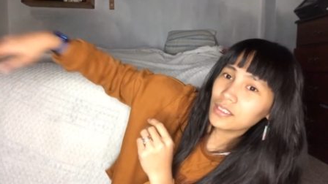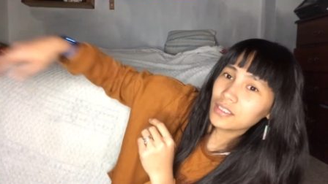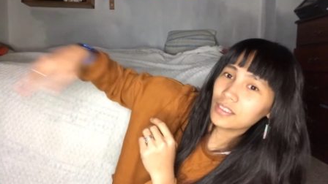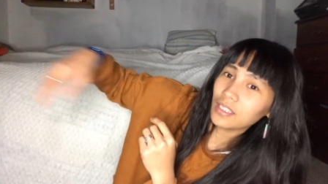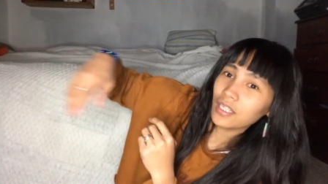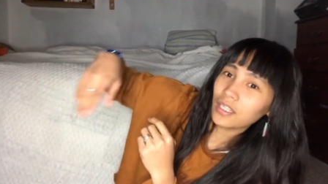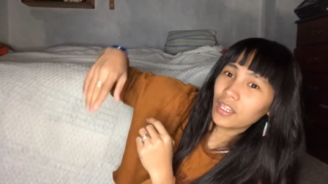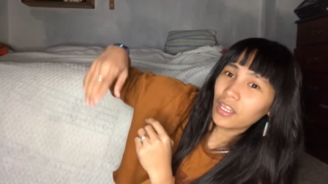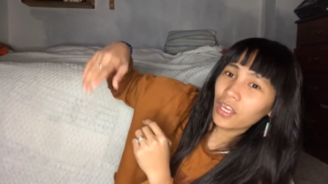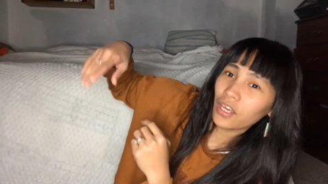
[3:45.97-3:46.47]

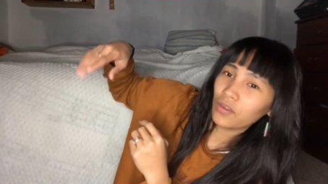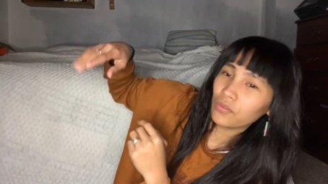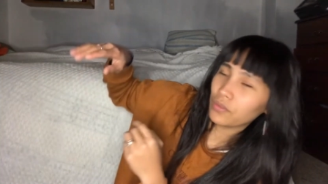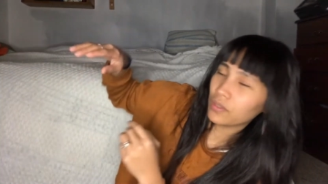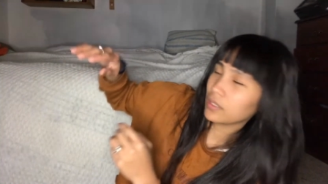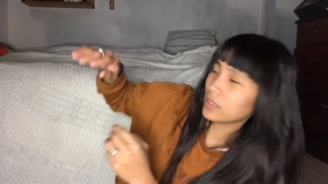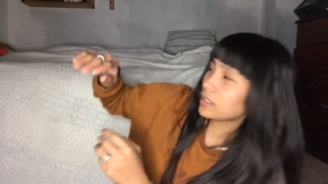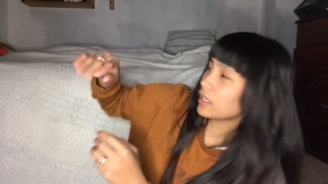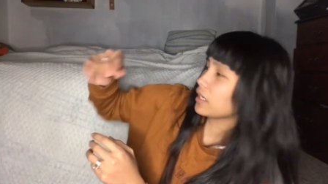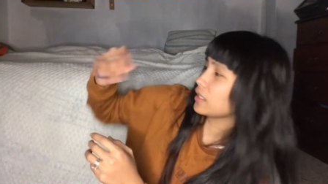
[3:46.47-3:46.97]
not
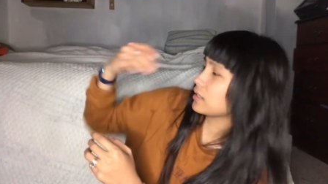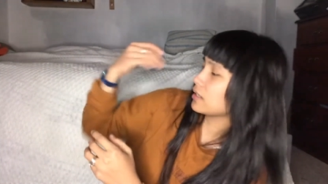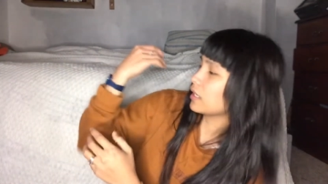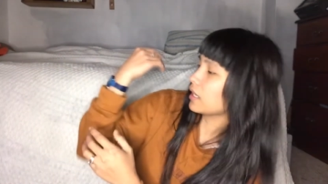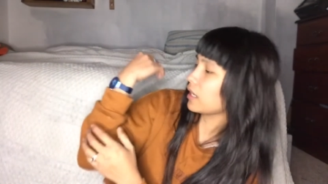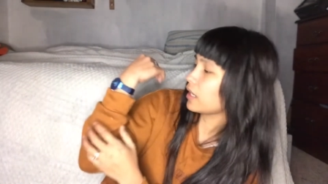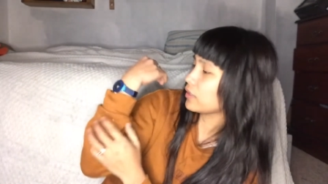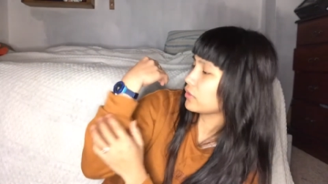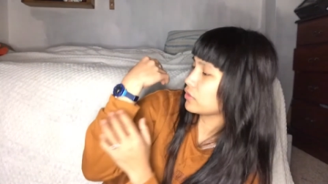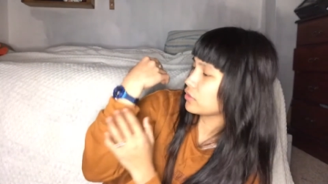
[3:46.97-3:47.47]
heavy than the
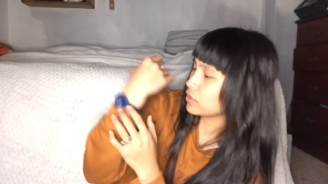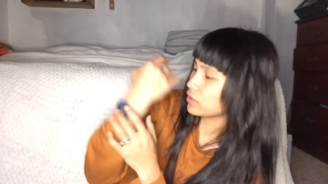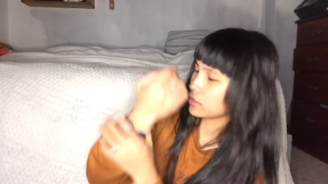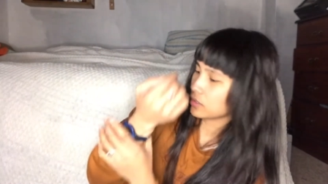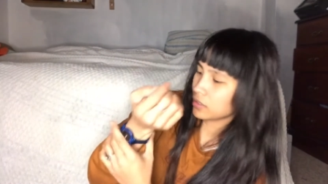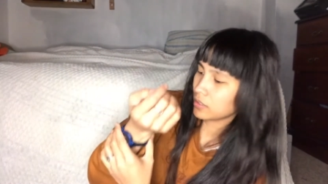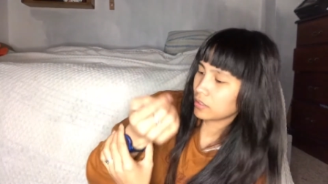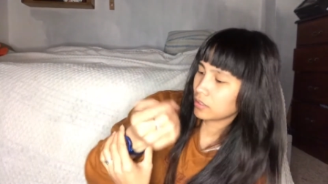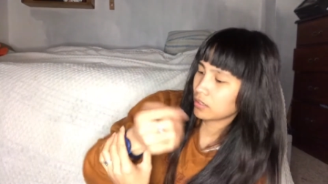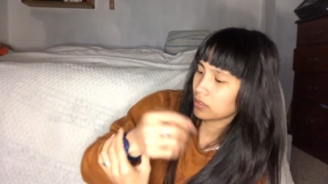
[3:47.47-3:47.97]

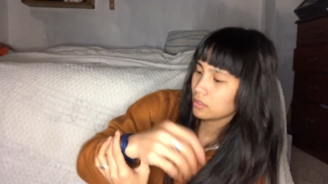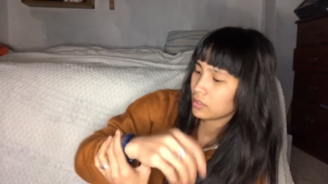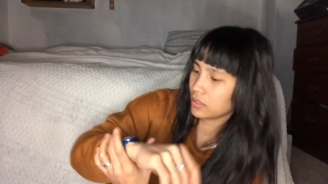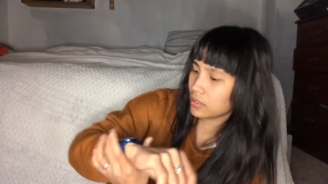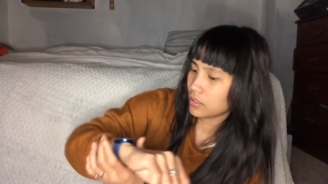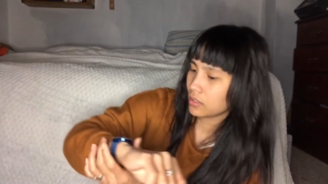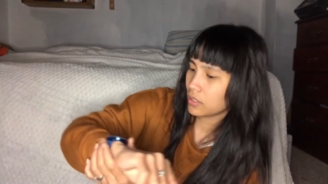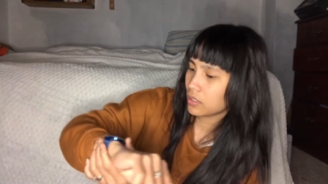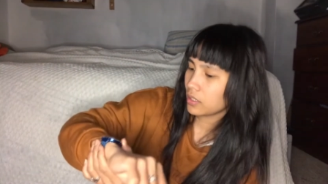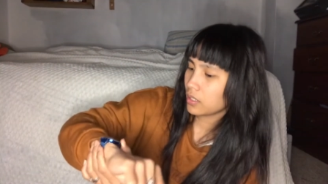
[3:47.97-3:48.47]
other
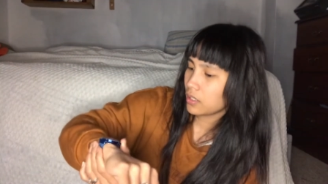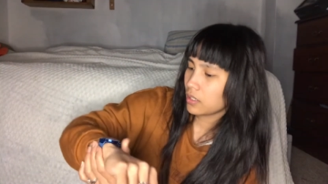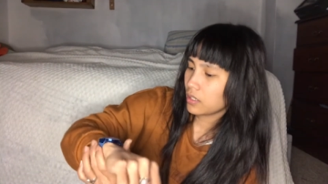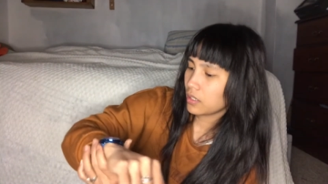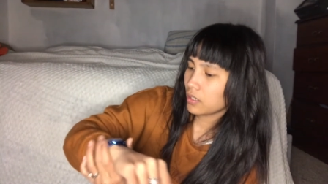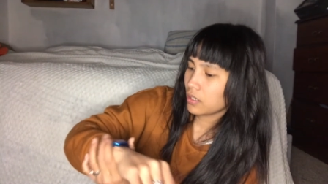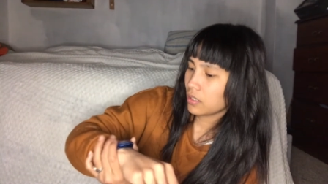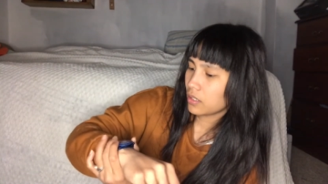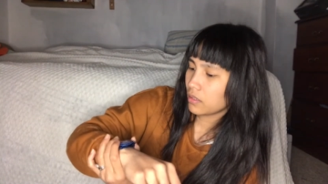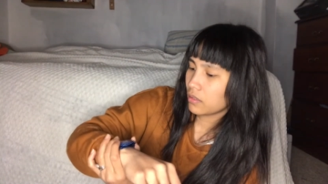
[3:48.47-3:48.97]

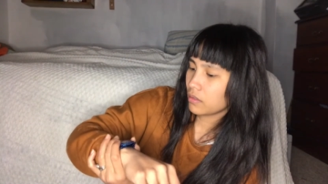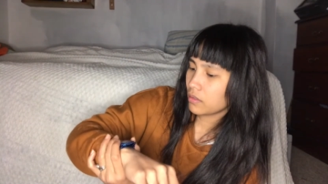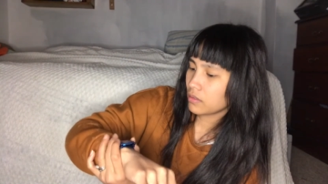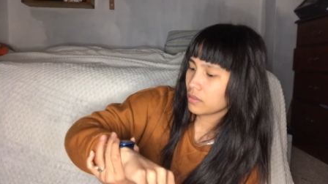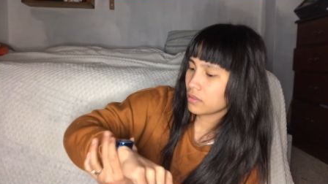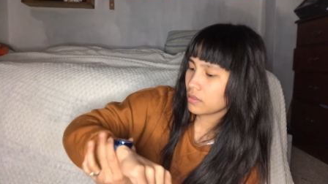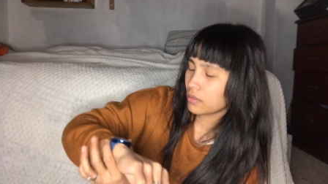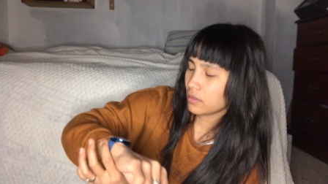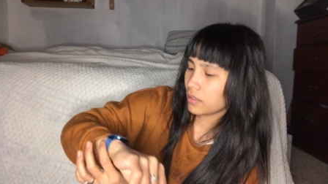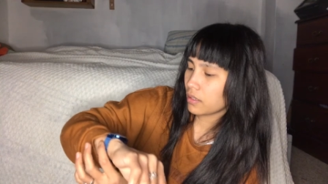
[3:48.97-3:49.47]

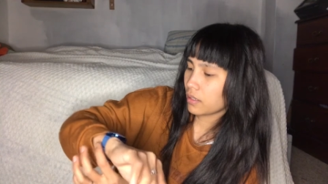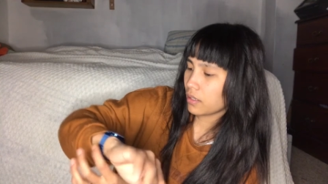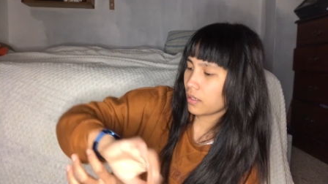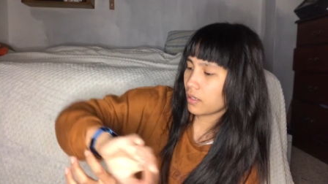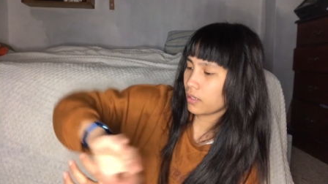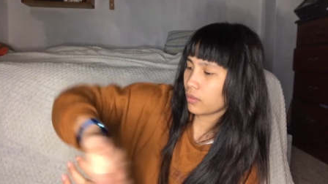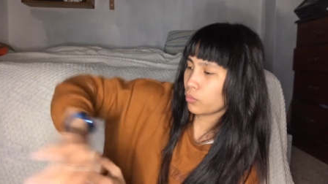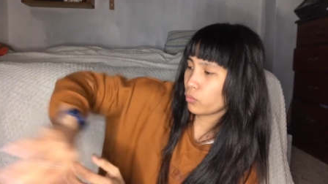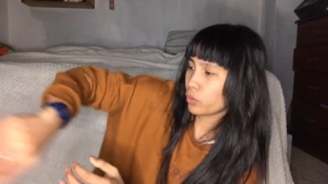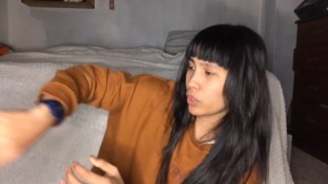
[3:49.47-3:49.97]

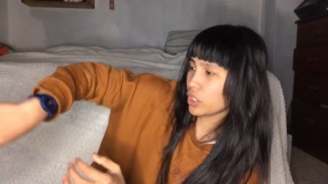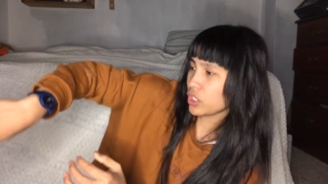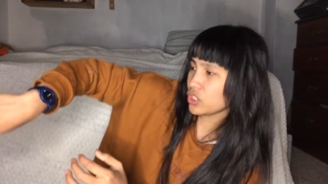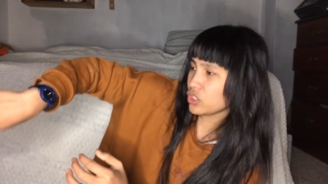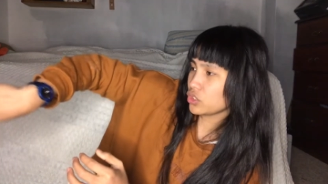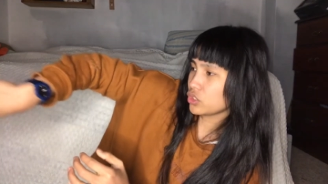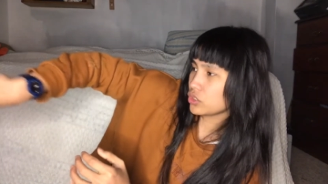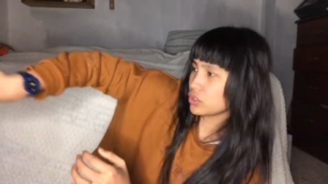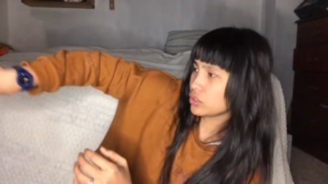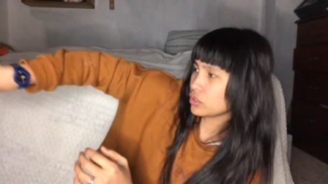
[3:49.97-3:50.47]
watch.